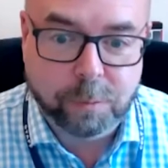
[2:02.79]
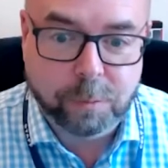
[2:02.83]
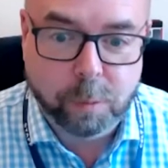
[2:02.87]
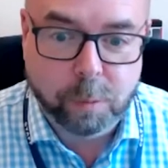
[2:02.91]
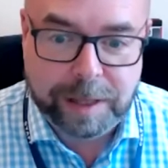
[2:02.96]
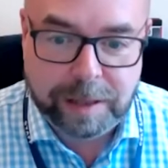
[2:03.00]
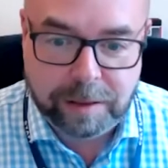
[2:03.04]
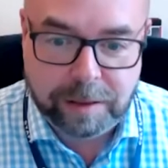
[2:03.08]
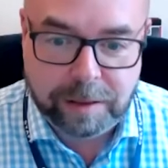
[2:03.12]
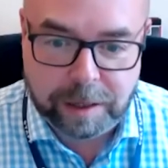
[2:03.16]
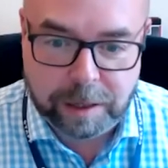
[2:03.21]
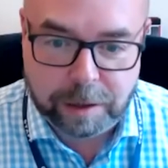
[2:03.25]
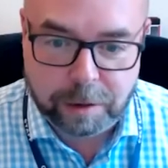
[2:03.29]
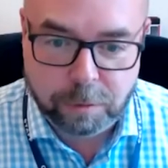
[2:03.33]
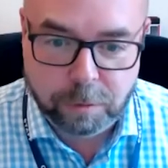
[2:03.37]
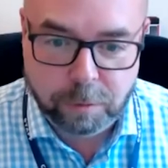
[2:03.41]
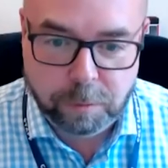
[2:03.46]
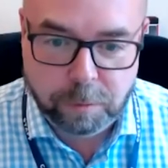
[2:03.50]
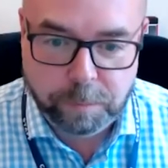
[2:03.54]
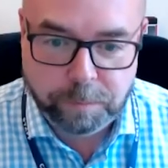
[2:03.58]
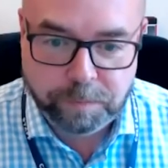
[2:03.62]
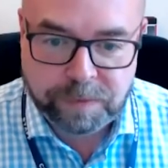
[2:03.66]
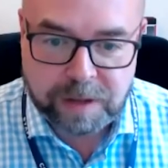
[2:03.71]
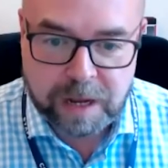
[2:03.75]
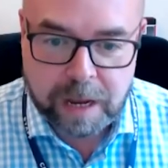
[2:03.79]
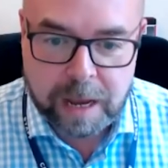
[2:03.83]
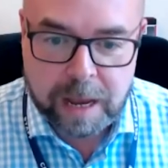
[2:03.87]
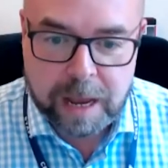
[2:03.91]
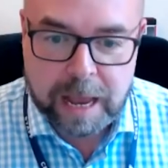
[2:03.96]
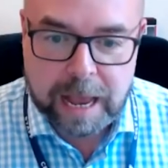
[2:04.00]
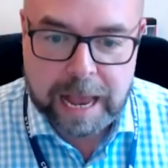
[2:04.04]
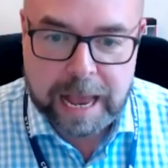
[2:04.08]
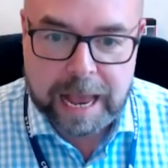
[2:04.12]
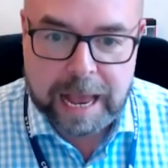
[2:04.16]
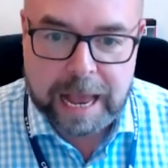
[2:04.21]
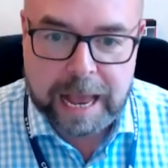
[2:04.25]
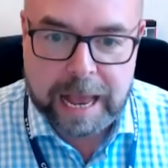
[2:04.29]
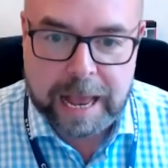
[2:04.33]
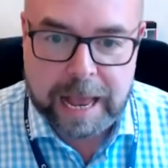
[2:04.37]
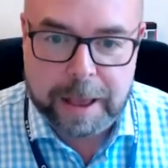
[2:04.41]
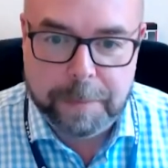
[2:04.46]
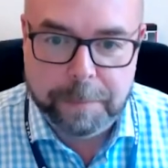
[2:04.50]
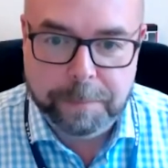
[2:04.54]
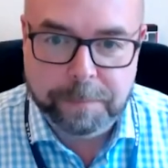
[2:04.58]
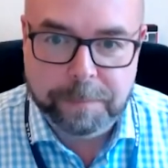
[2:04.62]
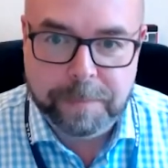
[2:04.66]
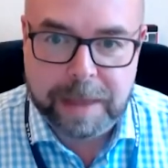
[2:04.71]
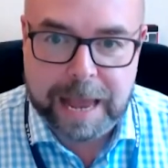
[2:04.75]
with you,
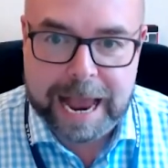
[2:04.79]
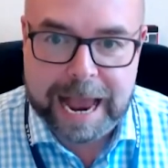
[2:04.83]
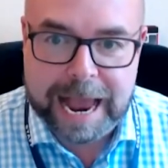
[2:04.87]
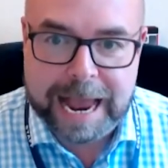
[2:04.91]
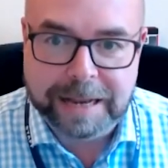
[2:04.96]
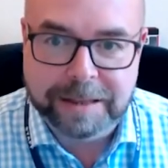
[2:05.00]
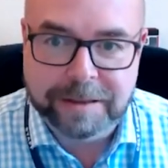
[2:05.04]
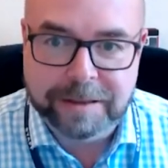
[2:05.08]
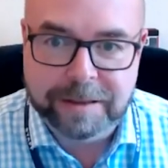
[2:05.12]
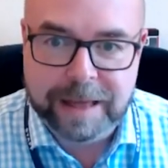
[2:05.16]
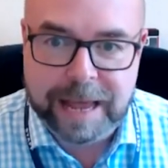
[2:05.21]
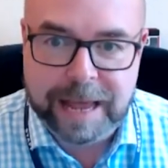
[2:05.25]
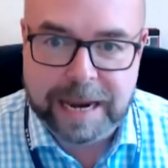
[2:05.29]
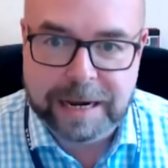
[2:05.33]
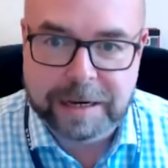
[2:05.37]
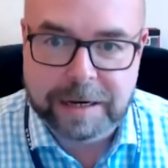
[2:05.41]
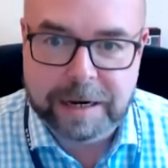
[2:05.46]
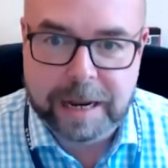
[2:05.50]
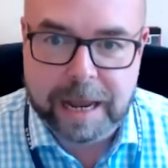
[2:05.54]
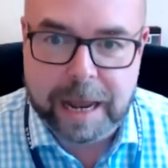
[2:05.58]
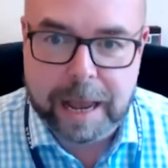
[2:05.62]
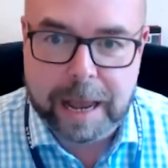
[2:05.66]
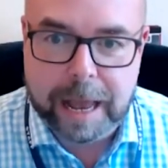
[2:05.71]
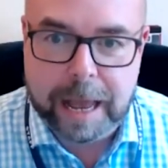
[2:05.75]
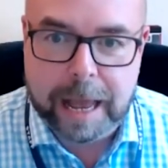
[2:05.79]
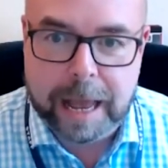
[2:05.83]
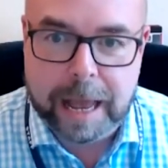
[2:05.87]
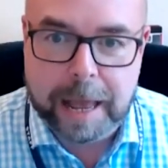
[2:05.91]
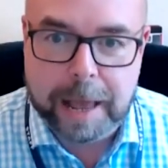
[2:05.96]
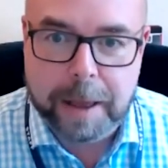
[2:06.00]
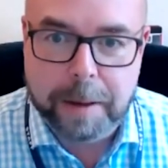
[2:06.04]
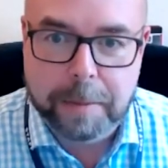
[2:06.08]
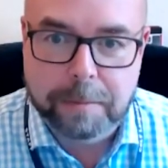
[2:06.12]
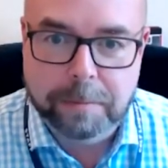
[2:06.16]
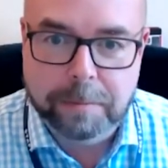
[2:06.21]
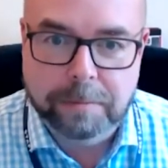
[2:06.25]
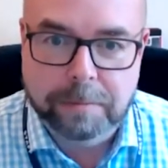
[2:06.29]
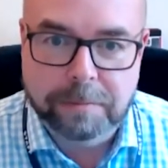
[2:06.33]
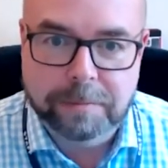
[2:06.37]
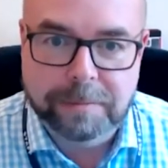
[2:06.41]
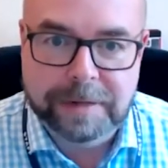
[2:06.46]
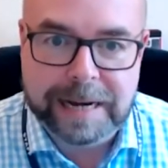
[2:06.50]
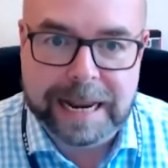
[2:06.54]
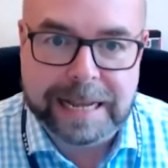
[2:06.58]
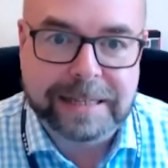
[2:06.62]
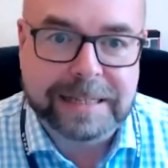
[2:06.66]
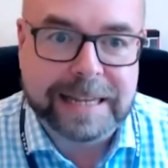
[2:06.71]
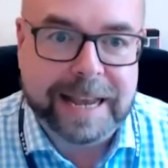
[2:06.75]
and then
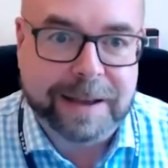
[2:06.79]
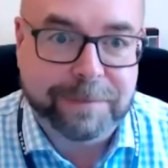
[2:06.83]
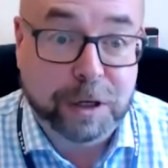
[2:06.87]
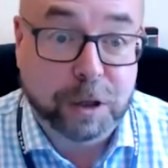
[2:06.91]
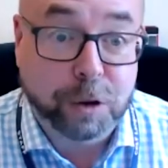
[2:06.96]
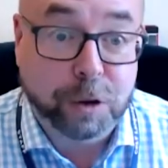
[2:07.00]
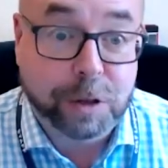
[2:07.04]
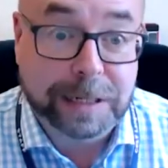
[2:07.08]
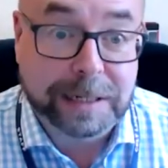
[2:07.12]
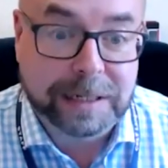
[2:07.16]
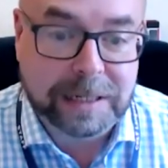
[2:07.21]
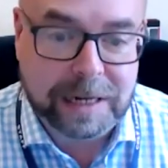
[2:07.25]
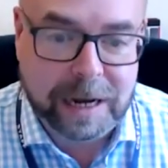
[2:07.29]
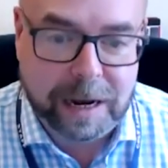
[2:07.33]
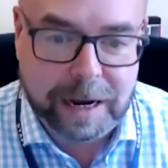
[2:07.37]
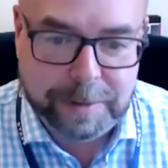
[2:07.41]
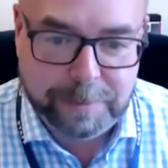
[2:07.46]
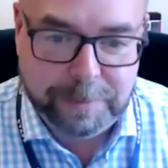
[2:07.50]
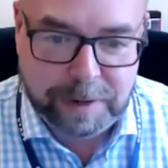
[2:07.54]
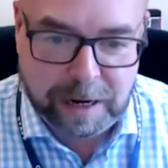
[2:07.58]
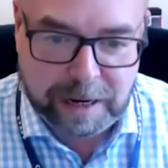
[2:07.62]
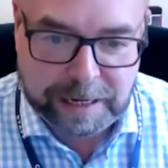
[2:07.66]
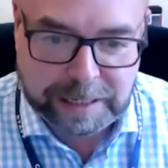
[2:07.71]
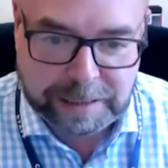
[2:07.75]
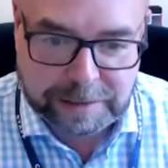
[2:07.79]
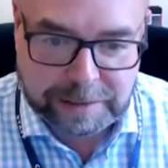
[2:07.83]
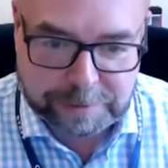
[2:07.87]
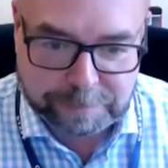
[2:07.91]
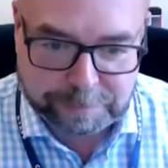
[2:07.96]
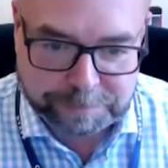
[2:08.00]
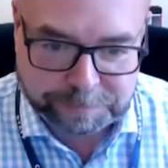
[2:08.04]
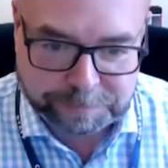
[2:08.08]
let's have a look at timelines.